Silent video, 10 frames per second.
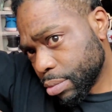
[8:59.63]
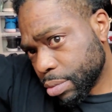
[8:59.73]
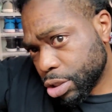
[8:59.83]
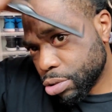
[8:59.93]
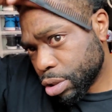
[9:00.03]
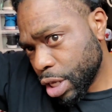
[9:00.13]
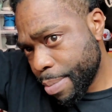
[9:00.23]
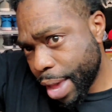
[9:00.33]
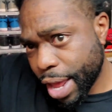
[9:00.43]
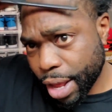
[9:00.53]
But you see,
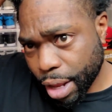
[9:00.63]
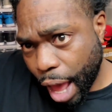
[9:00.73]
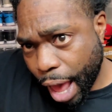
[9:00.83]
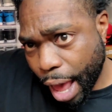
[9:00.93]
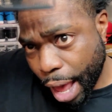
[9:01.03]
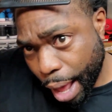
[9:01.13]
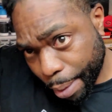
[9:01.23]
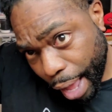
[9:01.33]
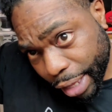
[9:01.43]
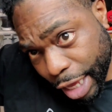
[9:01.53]
man,
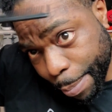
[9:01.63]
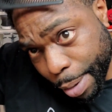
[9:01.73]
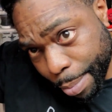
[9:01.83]
I keep it